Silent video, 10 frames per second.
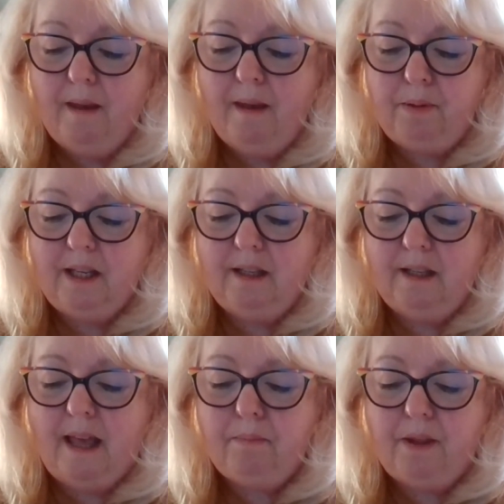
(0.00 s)

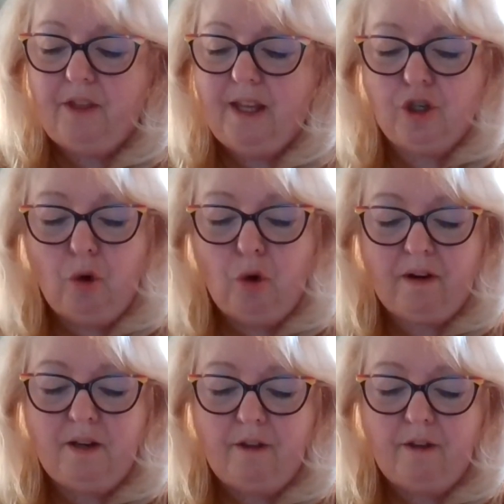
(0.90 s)
empathy toward
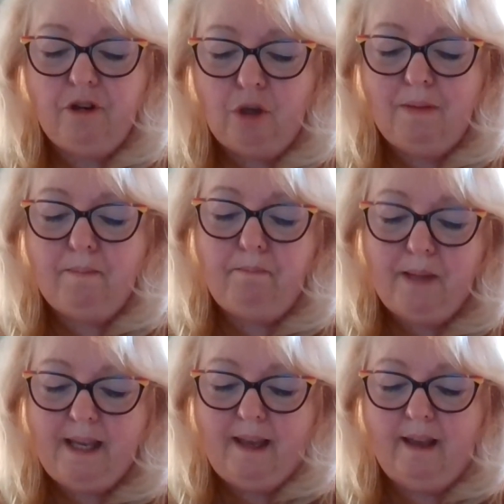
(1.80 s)
another human
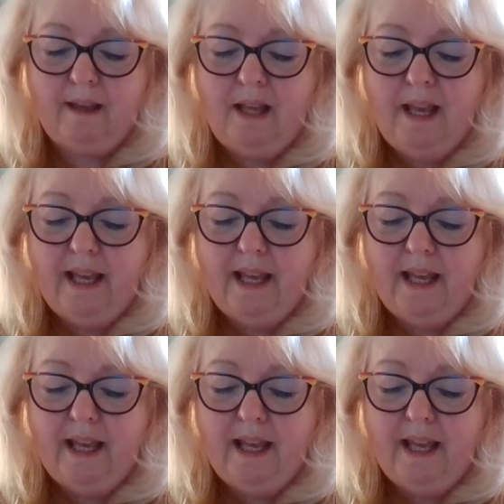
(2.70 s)
being